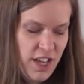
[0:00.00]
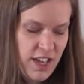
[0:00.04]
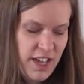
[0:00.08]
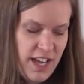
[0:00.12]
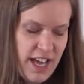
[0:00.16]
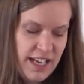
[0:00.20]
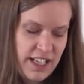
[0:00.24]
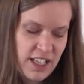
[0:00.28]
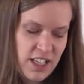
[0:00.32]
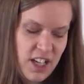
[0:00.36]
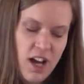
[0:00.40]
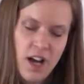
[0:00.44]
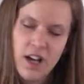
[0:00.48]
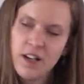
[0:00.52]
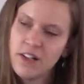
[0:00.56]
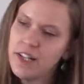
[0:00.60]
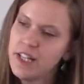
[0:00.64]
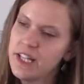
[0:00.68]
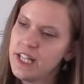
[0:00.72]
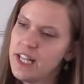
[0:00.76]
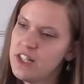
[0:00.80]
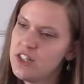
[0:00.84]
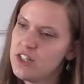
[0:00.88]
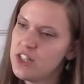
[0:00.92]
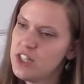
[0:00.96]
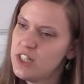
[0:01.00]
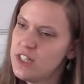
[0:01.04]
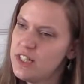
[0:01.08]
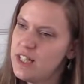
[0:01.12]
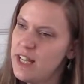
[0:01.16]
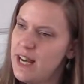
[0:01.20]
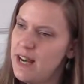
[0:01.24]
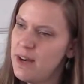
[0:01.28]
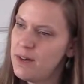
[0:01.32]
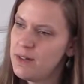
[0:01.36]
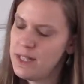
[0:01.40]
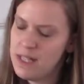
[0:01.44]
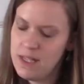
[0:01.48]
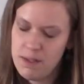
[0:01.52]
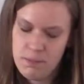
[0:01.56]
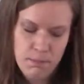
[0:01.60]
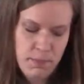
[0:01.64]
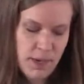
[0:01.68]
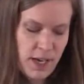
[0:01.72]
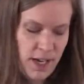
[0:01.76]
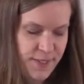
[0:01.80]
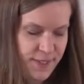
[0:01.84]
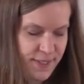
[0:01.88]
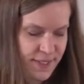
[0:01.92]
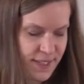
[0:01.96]
at a congregation down in
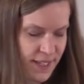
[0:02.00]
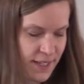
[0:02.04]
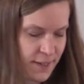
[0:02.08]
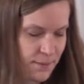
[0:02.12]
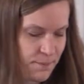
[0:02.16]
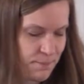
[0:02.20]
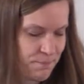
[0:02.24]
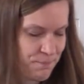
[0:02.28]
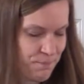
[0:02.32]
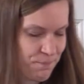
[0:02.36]
Boston.